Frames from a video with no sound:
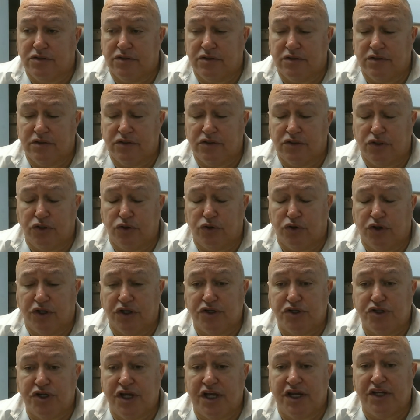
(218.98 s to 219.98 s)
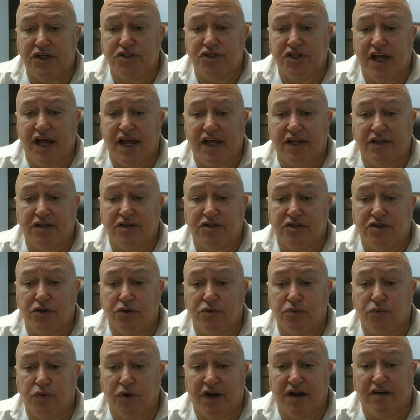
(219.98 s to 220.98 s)
You can change that to
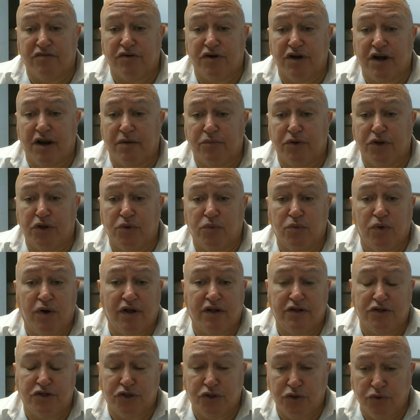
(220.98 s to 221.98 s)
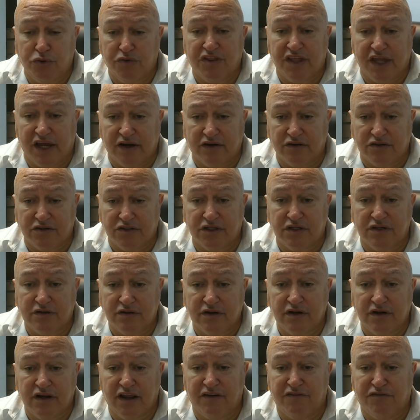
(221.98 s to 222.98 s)
whatever number you want, $2,000,
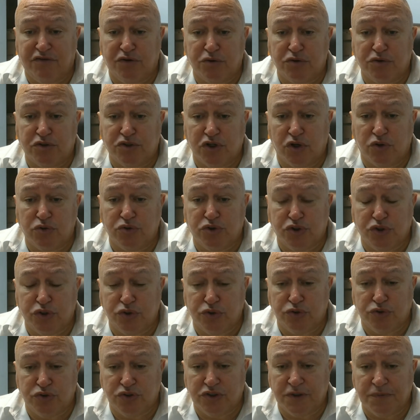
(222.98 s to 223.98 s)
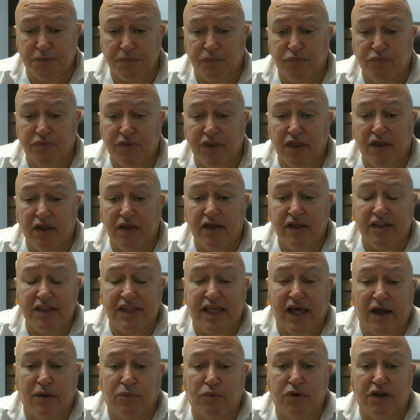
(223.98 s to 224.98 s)
if you so choose.
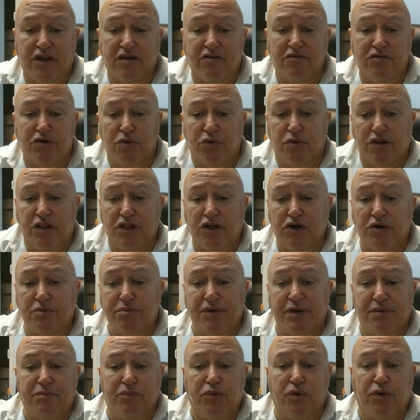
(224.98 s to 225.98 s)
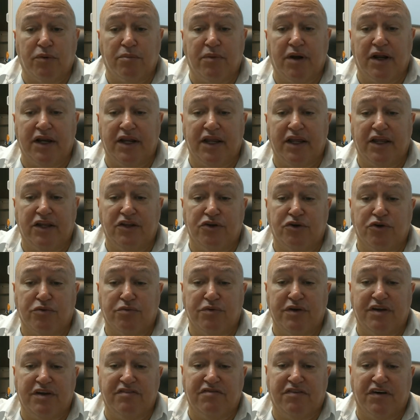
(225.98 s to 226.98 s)
That will give you a little bit more money in your
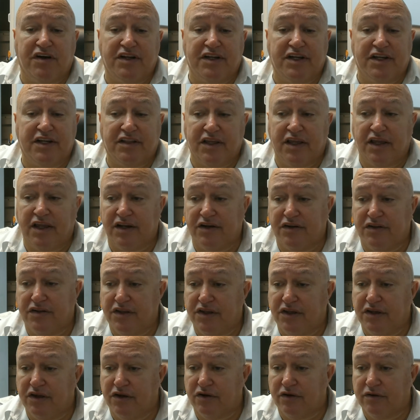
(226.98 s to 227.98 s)
refund at the end of the year.